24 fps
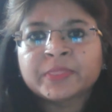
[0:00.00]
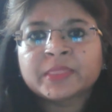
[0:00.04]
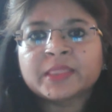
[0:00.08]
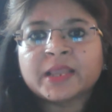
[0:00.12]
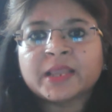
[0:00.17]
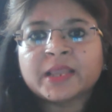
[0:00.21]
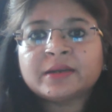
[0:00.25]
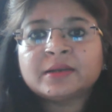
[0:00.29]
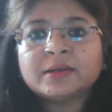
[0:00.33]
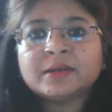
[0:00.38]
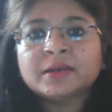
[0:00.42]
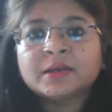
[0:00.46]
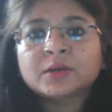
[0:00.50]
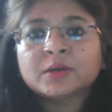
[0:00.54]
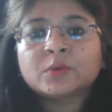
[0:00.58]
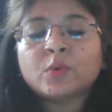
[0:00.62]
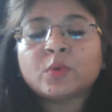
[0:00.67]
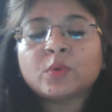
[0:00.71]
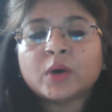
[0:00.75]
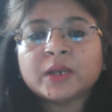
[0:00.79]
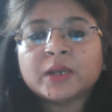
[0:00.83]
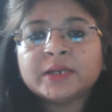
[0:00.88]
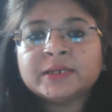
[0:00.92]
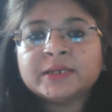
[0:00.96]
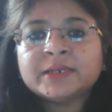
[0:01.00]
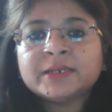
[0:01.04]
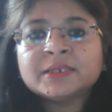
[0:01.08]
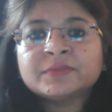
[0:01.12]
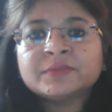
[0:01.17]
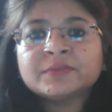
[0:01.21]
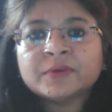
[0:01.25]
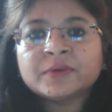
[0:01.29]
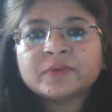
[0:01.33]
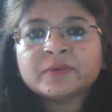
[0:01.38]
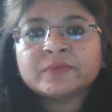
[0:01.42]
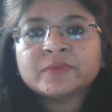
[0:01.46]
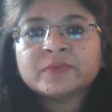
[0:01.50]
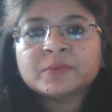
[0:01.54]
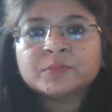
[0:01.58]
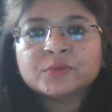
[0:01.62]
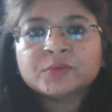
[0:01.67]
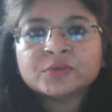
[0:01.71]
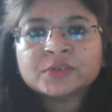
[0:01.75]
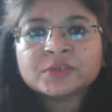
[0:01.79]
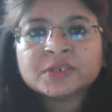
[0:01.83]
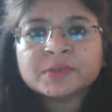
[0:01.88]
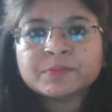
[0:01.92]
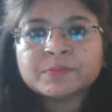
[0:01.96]
that quality is one of the
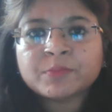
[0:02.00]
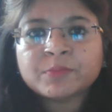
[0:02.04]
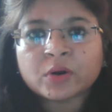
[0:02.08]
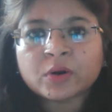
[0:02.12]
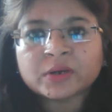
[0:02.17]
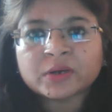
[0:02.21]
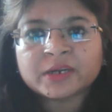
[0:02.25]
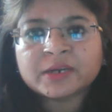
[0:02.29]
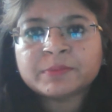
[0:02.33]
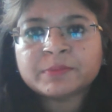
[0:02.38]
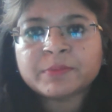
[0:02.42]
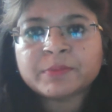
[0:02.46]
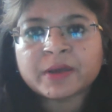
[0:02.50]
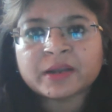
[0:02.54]
most important